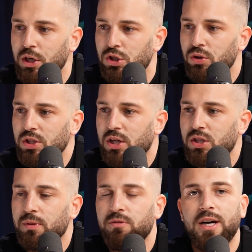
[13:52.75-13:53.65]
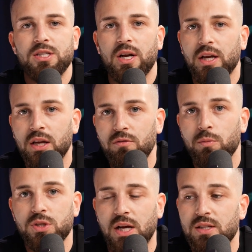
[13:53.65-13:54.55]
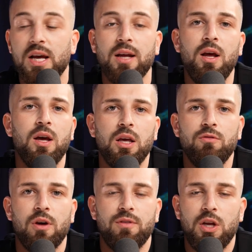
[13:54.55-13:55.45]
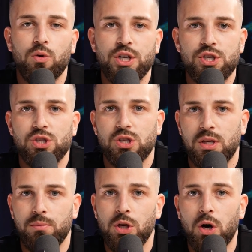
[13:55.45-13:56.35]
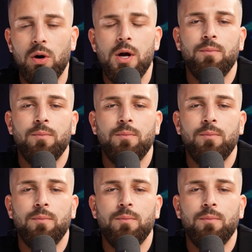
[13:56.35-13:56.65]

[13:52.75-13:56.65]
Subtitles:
So these are some advice that I can give you. Besides that, if you have any questions, just let me know.